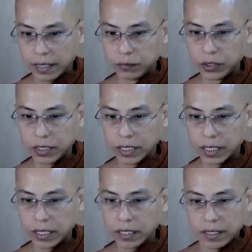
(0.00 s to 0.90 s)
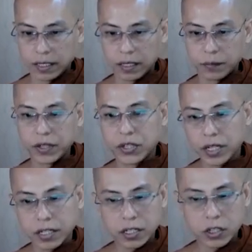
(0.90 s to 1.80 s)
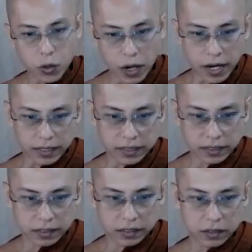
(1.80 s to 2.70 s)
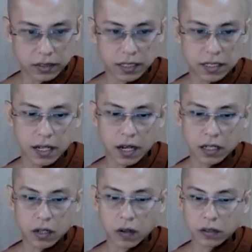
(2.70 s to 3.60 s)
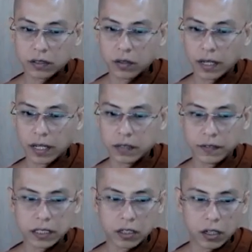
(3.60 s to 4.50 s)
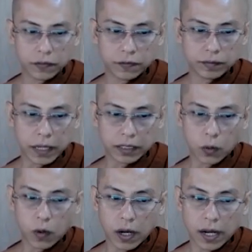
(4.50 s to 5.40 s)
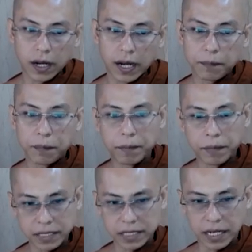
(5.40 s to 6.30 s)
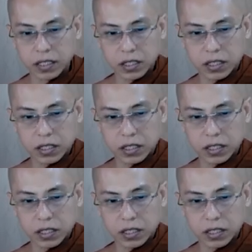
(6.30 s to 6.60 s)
Mudita, appreciated joy. So these are collectively called by the word Abhamanya.